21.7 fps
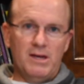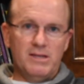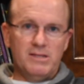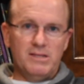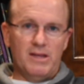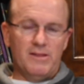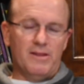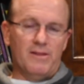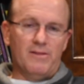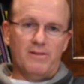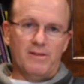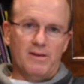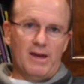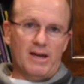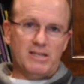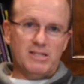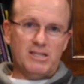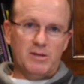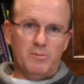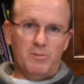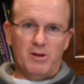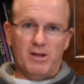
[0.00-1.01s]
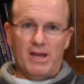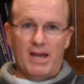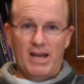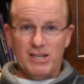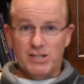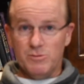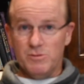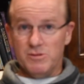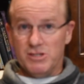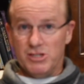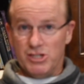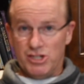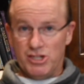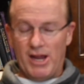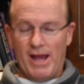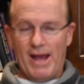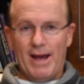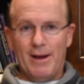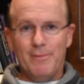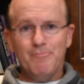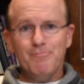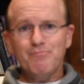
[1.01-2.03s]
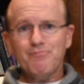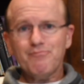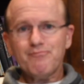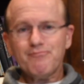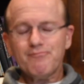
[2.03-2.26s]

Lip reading: said that the excommunication was a sham.